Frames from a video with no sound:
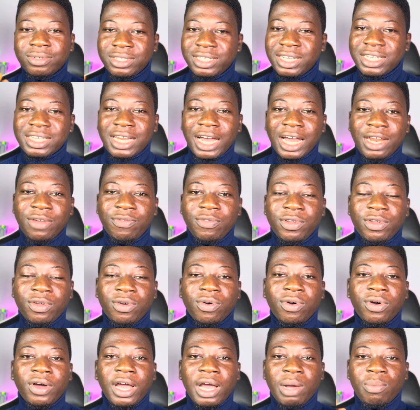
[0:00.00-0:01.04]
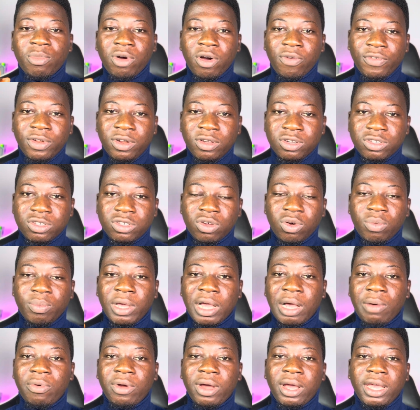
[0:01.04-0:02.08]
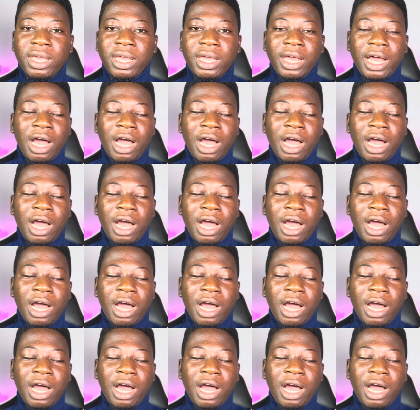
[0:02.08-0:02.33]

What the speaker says: just like the video and more videos will come right here.